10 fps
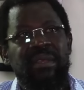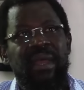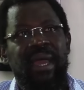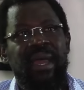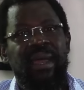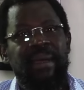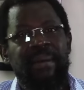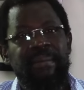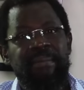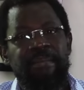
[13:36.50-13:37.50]

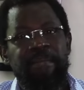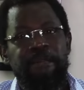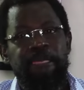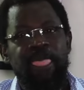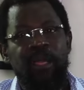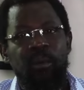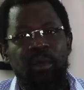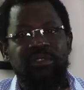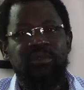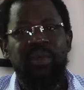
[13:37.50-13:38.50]

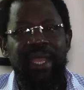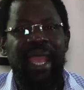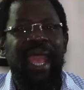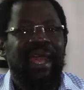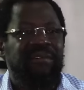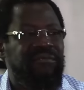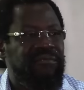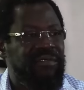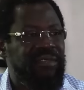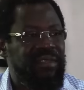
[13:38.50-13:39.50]
what we
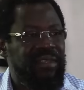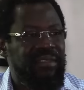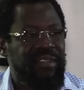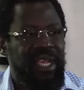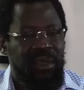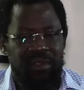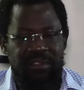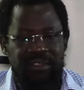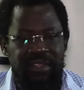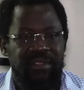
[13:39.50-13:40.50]
have is a court
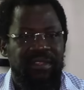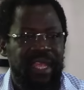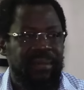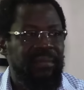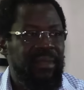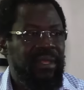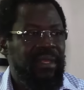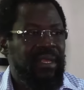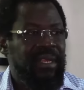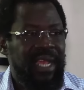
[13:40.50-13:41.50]
system
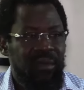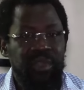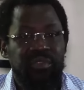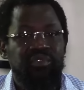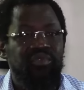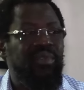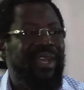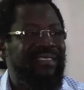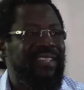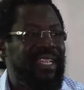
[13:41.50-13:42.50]
that we do
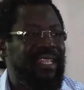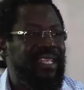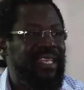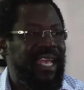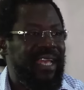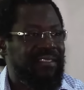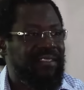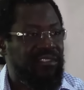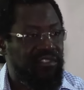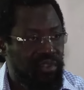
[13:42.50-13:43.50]
exactly as
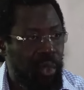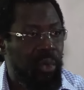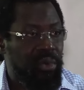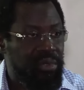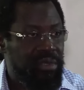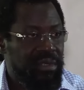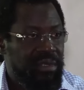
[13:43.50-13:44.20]
it is told.